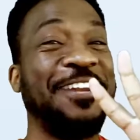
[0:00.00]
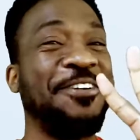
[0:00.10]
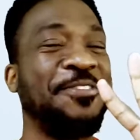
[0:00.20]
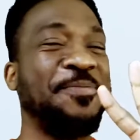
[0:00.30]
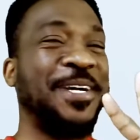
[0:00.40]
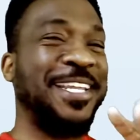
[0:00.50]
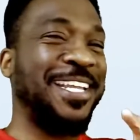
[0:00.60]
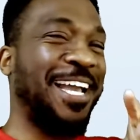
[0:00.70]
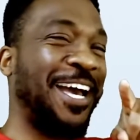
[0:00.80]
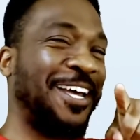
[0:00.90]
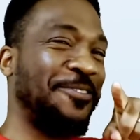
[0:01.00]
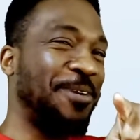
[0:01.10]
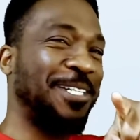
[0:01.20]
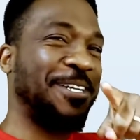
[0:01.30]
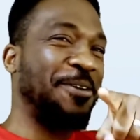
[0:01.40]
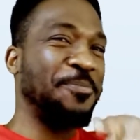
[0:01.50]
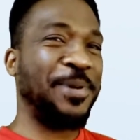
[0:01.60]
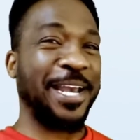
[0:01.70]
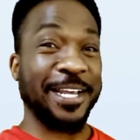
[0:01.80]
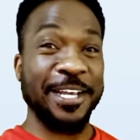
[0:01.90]
everybody, and welcome
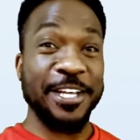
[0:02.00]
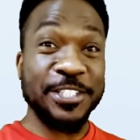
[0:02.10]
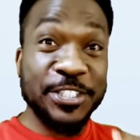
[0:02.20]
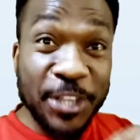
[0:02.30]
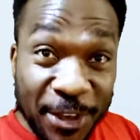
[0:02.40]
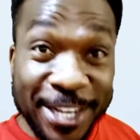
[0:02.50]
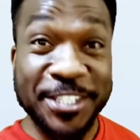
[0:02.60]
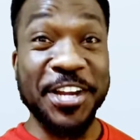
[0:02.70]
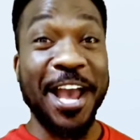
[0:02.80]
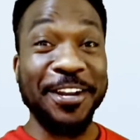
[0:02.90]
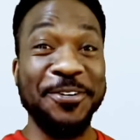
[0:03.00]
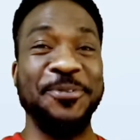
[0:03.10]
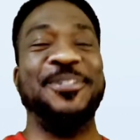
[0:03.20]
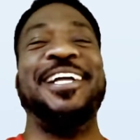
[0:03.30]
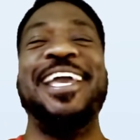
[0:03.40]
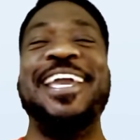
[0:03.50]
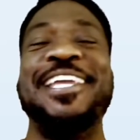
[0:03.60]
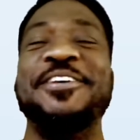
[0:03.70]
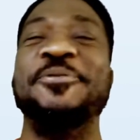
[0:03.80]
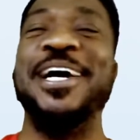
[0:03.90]
back to the channel!
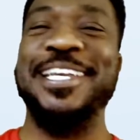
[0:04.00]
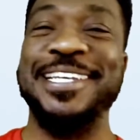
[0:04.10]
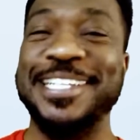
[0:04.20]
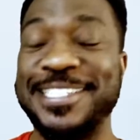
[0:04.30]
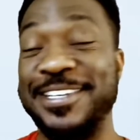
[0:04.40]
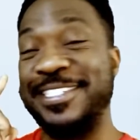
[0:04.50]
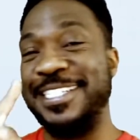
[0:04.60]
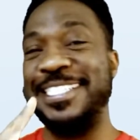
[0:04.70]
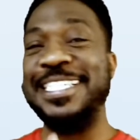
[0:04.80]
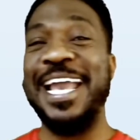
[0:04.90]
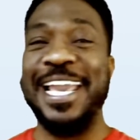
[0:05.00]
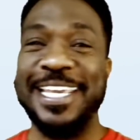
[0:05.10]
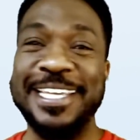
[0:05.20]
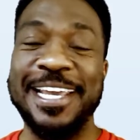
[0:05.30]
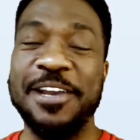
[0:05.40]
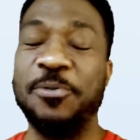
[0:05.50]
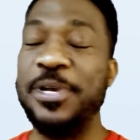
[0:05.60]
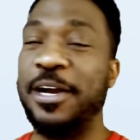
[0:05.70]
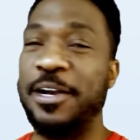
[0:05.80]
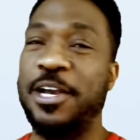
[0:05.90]
Anyway, so today we
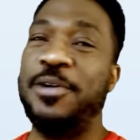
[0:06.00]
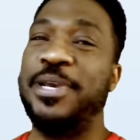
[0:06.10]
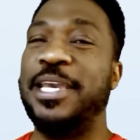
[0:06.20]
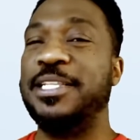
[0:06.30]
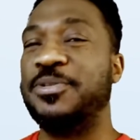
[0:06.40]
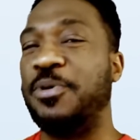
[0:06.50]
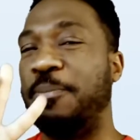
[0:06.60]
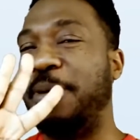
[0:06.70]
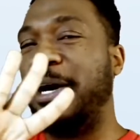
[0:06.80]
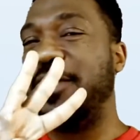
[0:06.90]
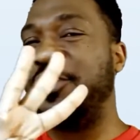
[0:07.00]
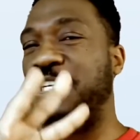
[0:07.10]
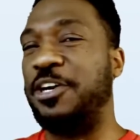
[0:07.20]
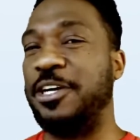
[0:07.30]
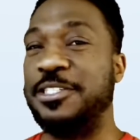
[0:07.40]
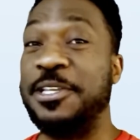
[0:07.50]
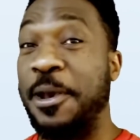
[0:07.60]
are going into a pie charts